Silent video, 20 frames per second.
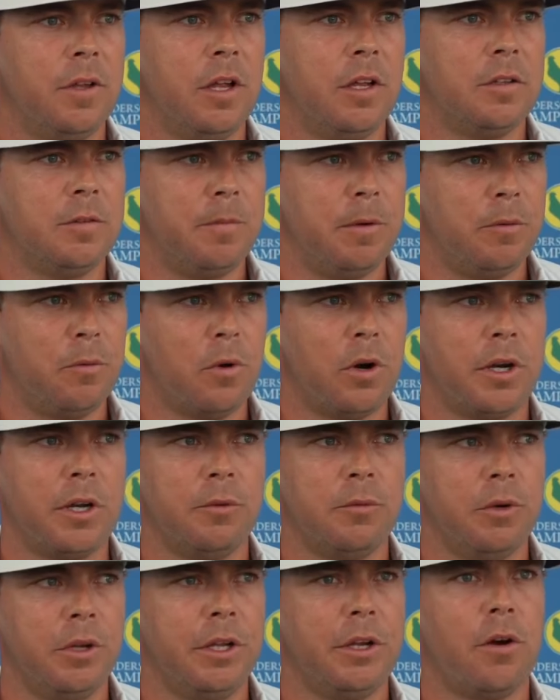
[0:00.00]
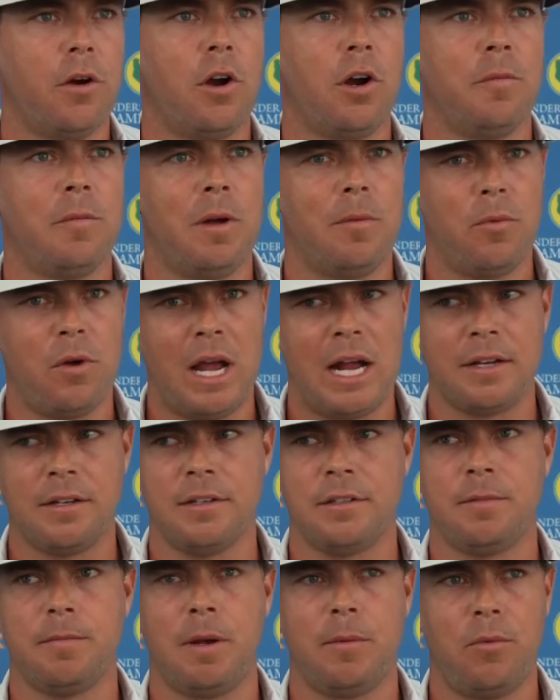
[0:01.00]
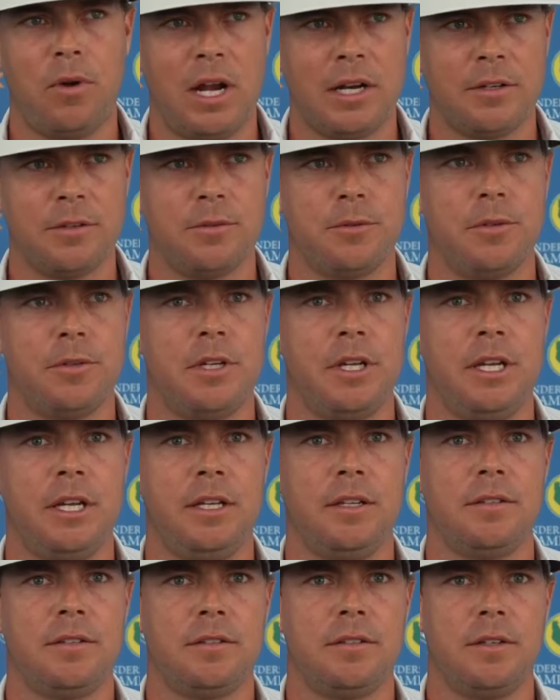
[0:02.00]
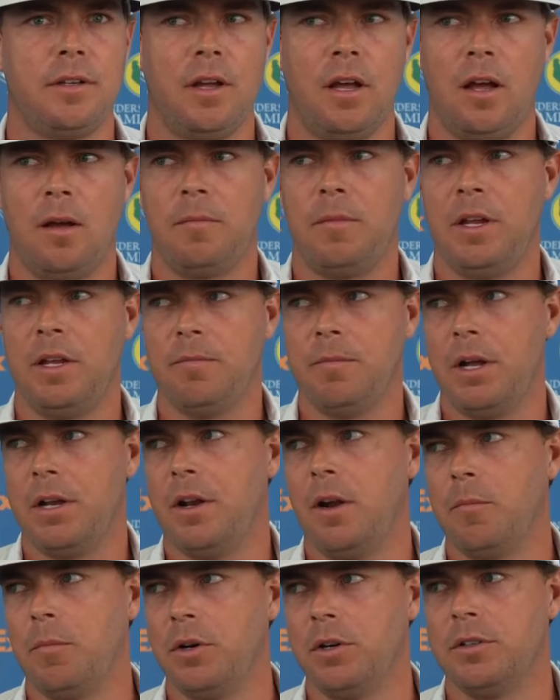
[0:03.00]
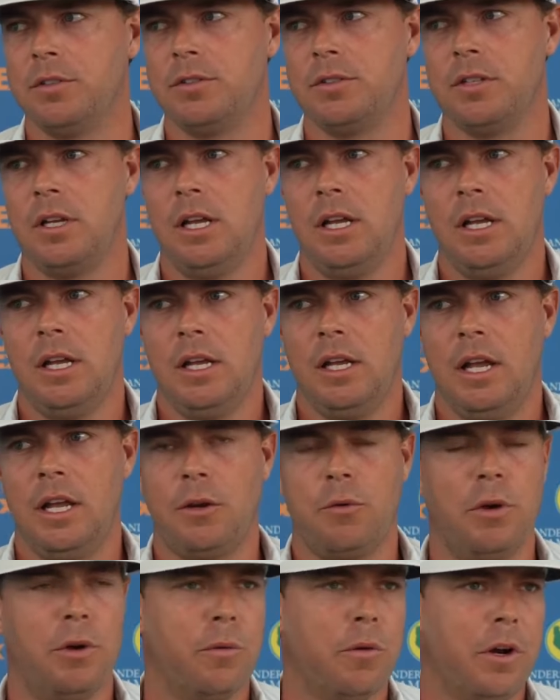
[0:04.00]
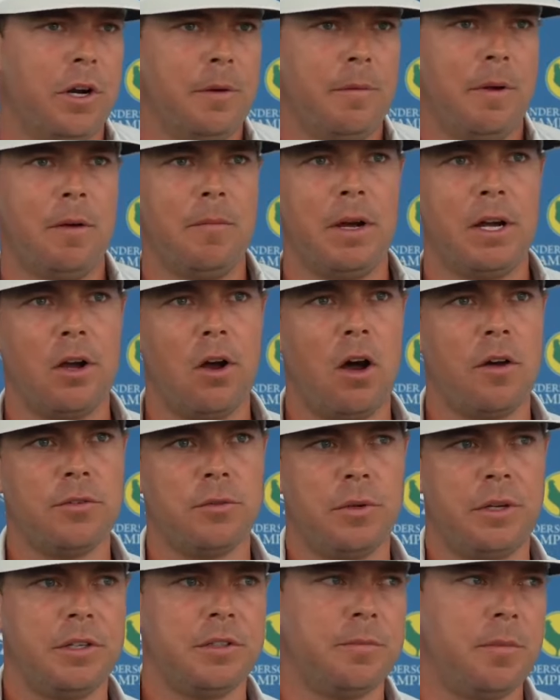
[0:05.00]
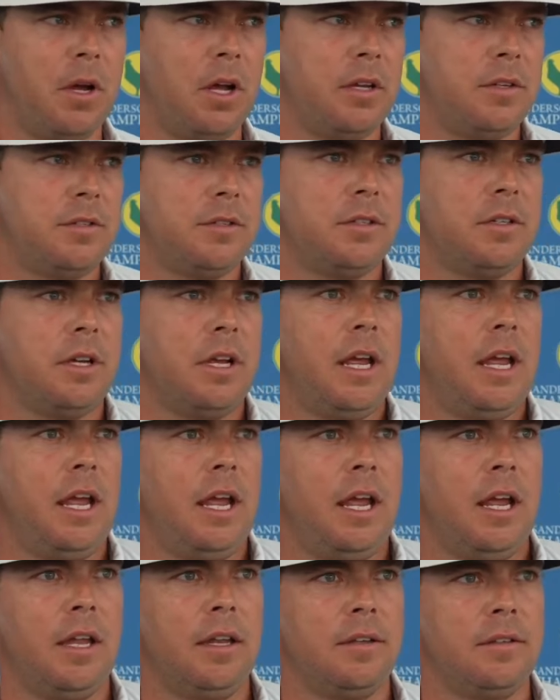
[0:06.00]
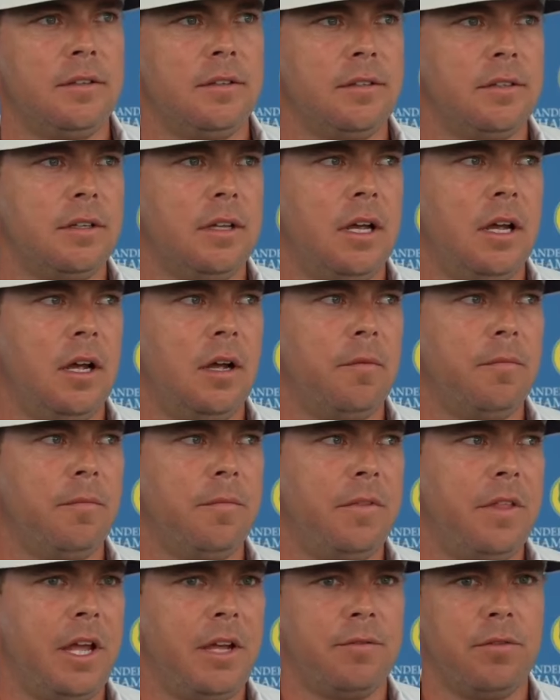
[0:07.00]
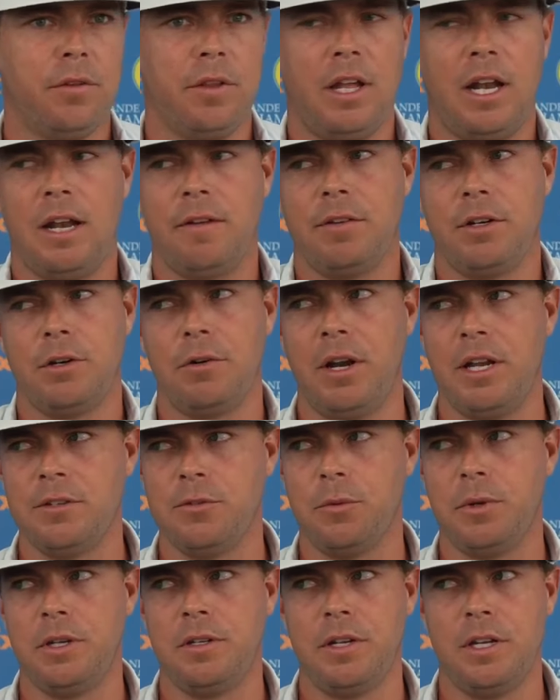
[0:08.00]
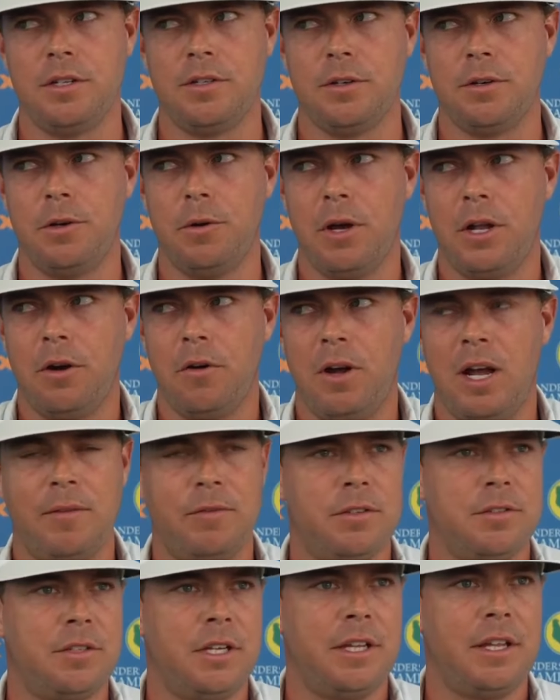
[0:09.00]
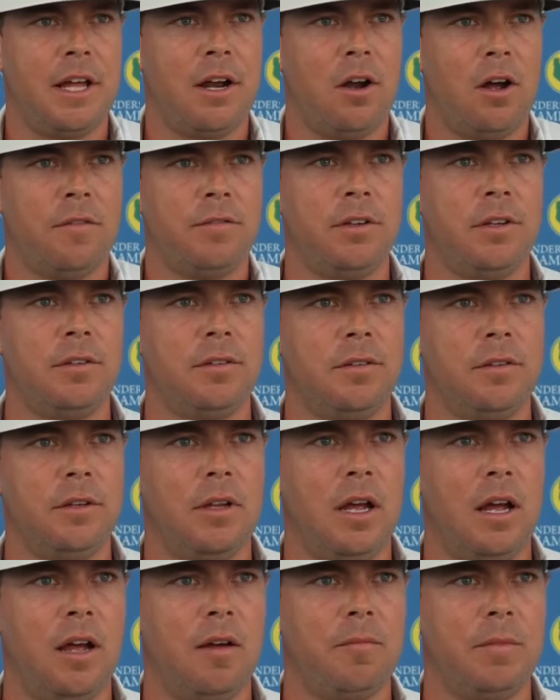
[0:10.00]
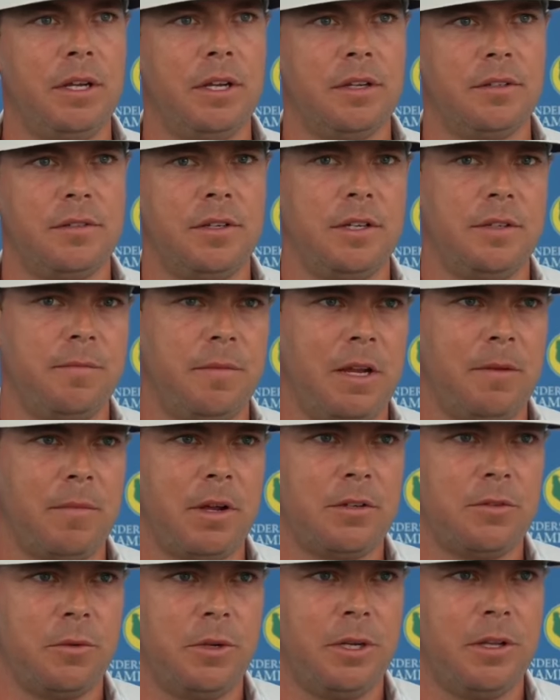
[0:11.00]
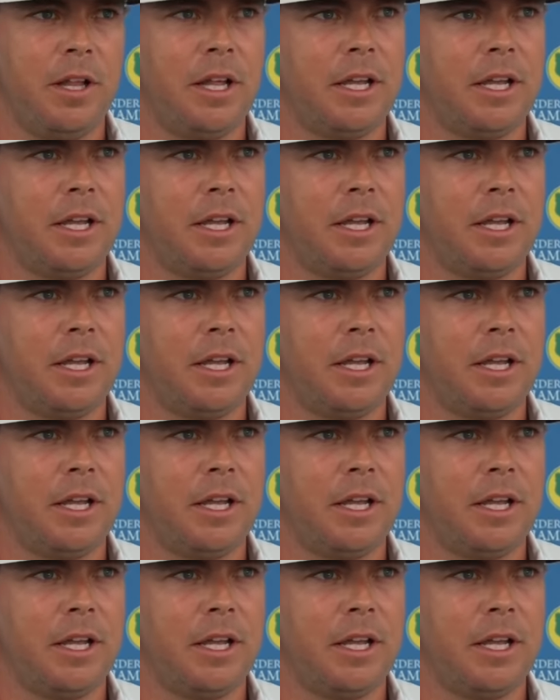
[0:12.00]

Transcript: it's been working really hard on my practice routines, hitting my numbers, and quit worrying about my golf swing as much. And thankful that I have a great swing teacher who I don't have to see that often because he's made my swing